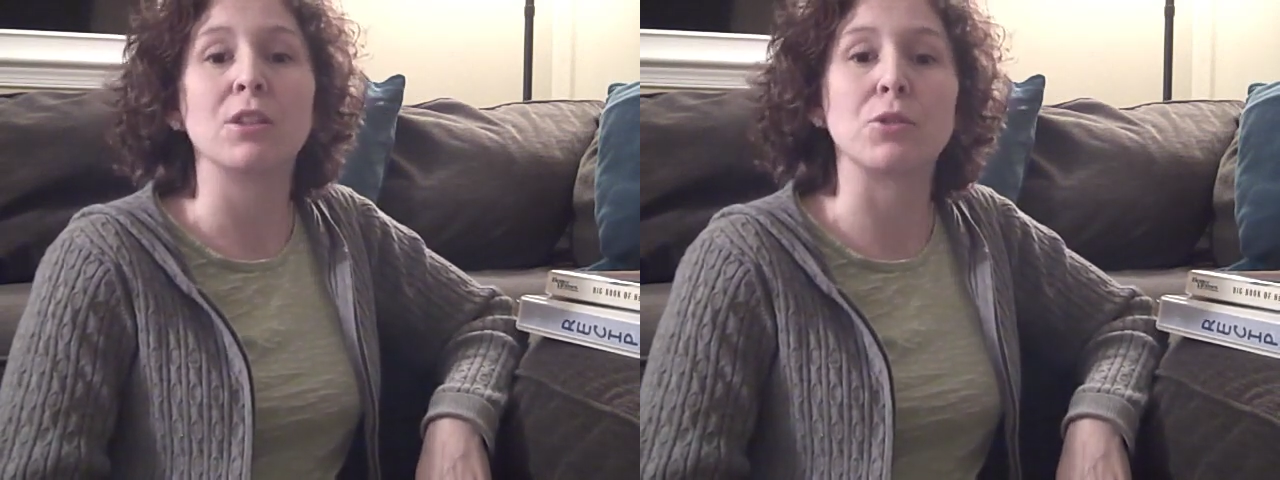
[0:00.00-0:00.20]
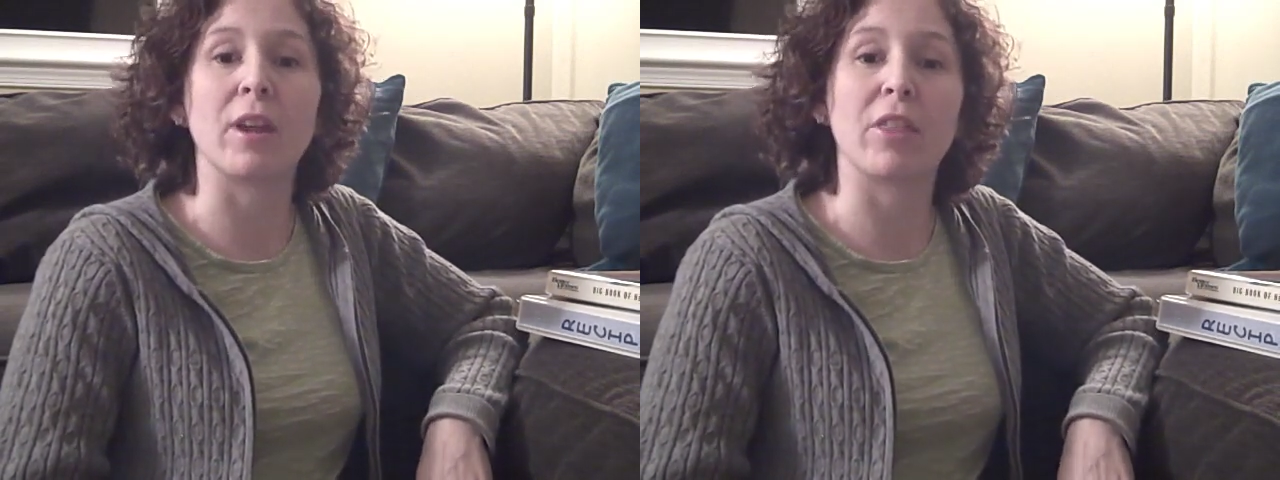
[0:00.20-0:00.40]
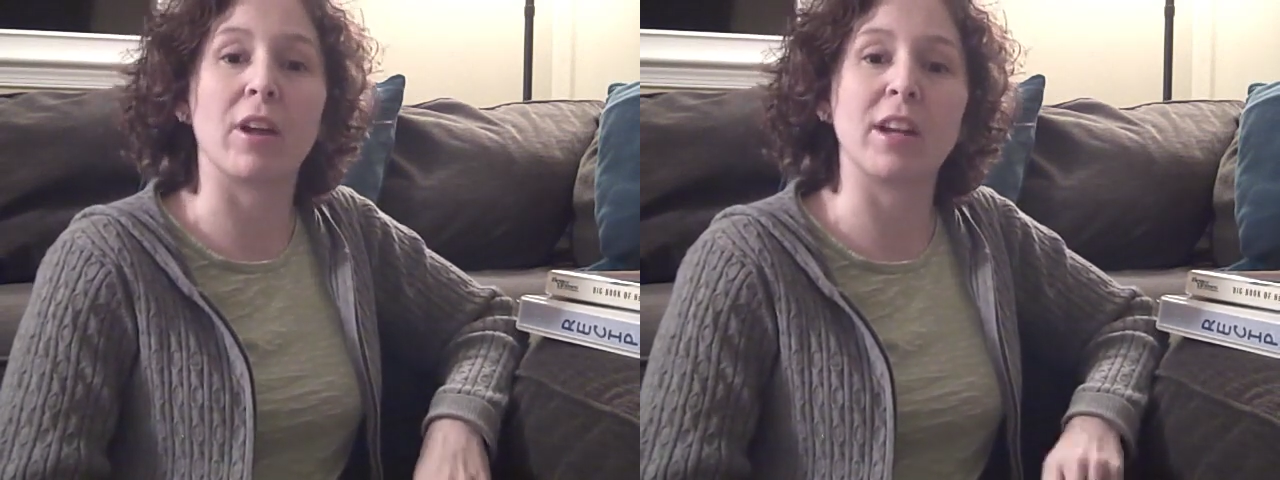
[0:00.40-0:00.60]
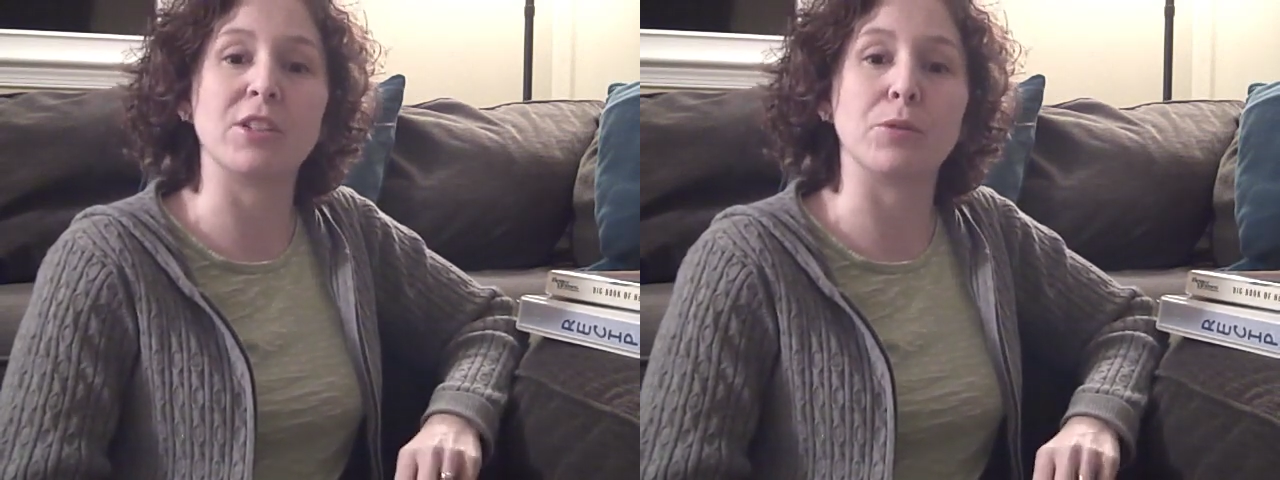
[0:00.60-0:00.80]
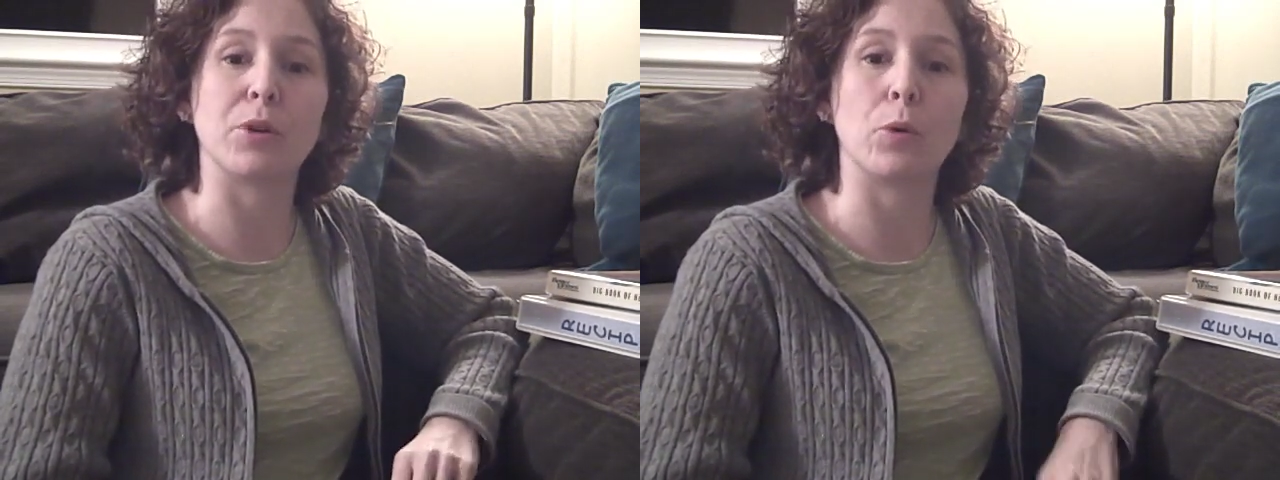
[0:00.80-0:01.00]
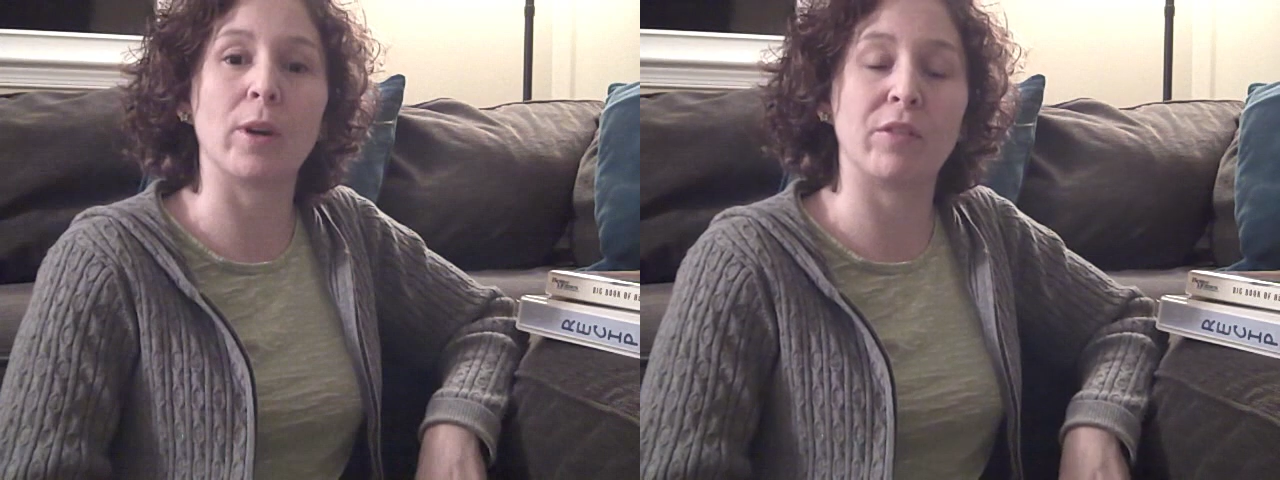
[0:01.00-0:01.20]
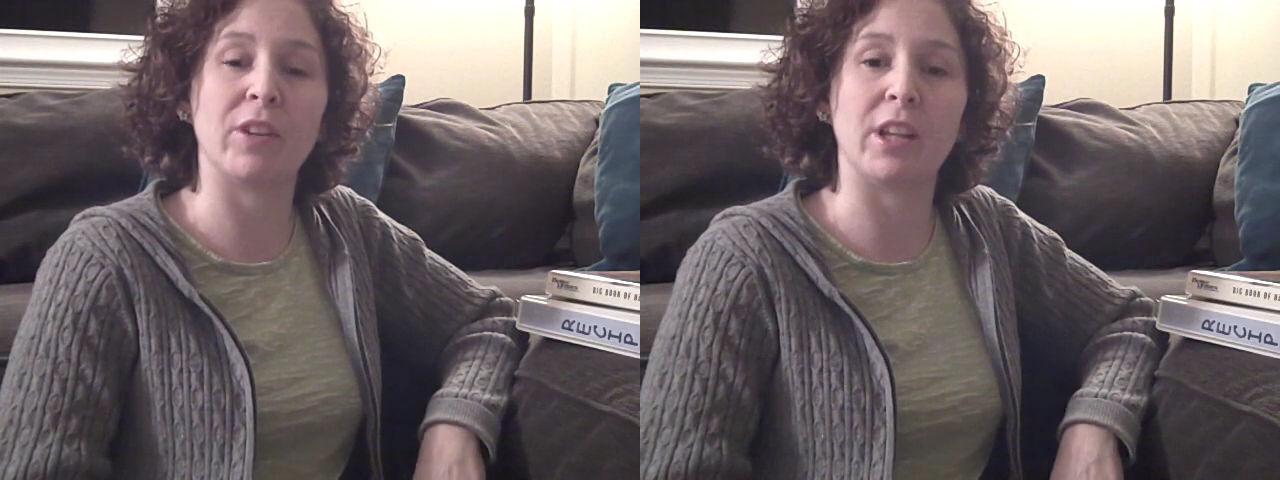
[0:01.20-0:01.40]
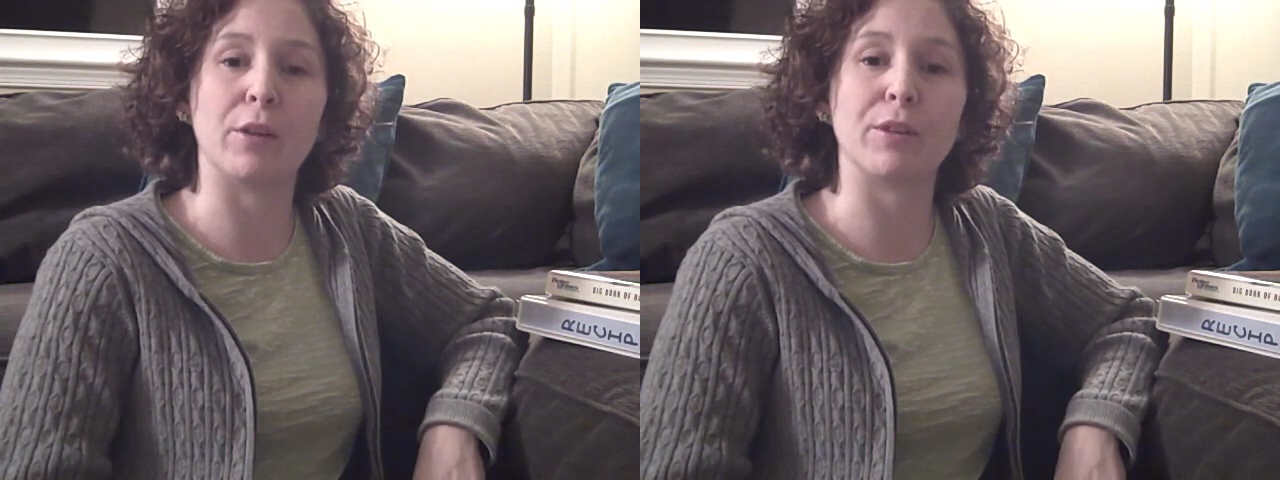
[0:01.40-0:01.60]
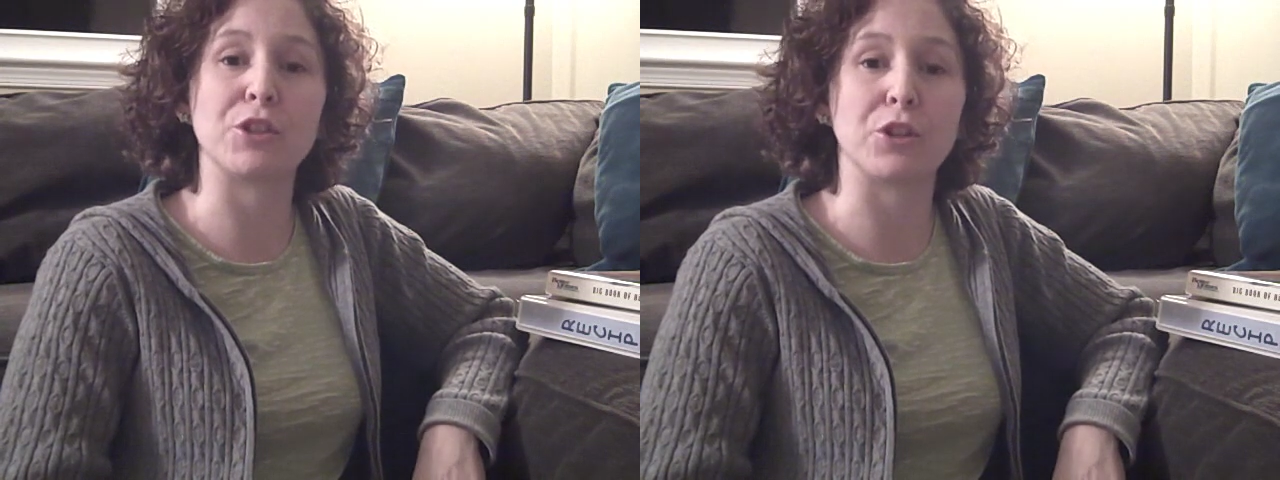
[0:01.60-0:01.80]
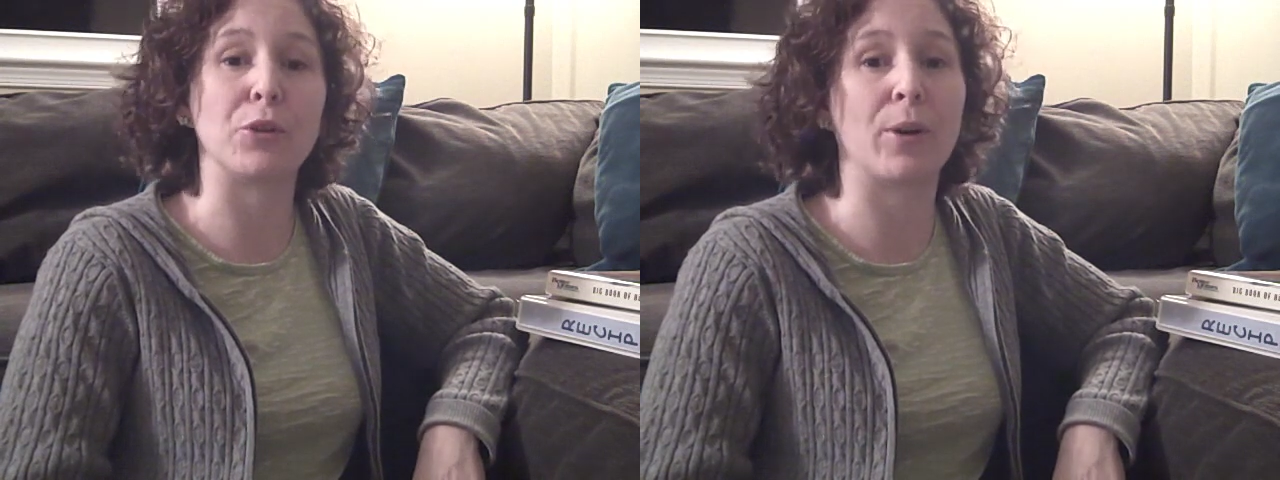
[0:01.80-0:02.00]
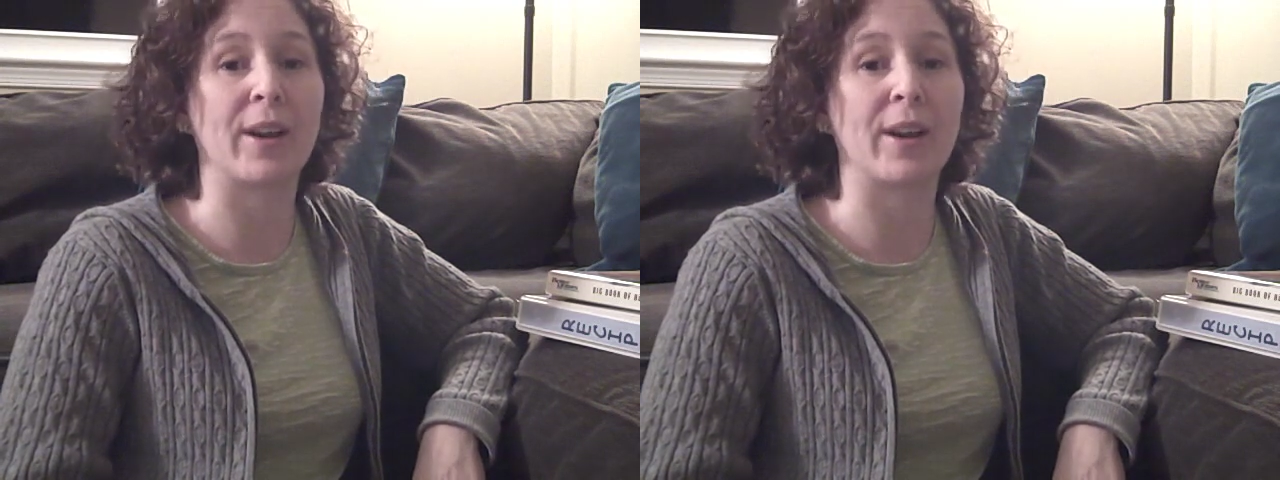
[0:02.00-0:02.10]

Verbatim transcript: so I thought I'd do a quick video to show you